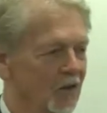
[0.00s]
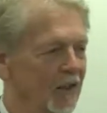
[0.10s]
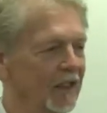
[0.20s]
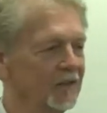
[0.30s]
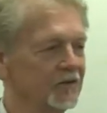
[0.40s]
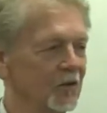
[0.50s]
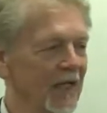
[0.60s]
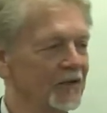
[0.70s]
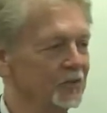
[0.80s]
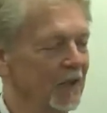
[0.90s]
Go ahead.
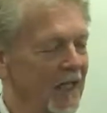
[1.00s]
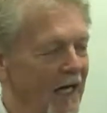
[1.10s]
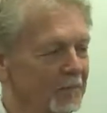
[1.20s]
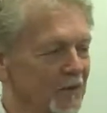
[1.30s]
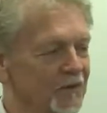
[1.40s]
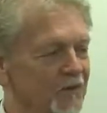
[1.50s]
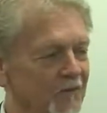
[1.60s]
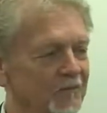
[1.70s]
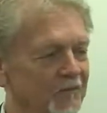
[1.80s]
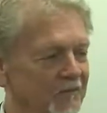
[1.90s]
So that's what
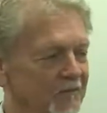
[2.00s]
happens.